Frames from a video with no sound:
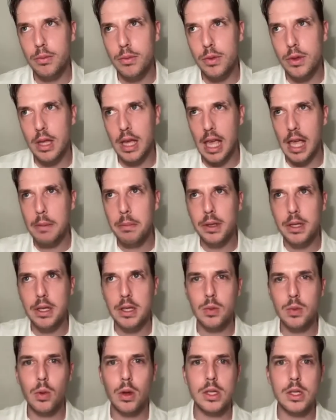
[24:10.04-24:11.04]
the
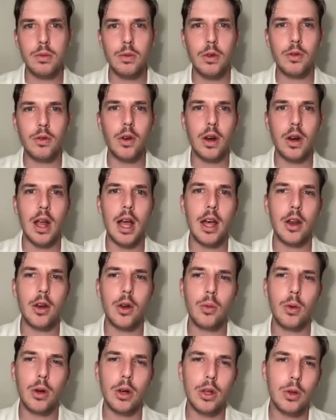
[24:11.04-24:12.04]
impetus was for Fadan,
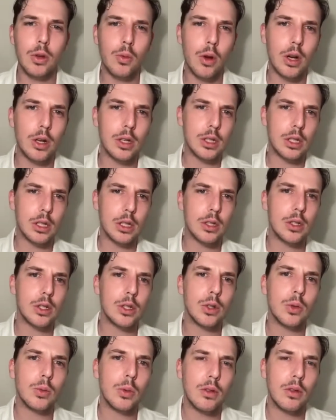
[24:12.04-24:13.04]
or what you wanted to
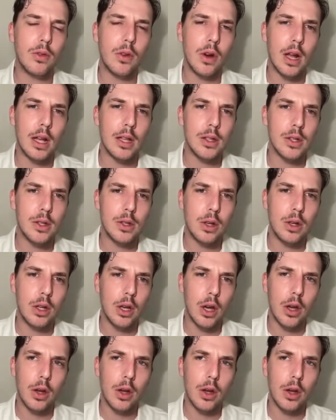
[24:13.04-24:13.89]
do with Fadan Studio?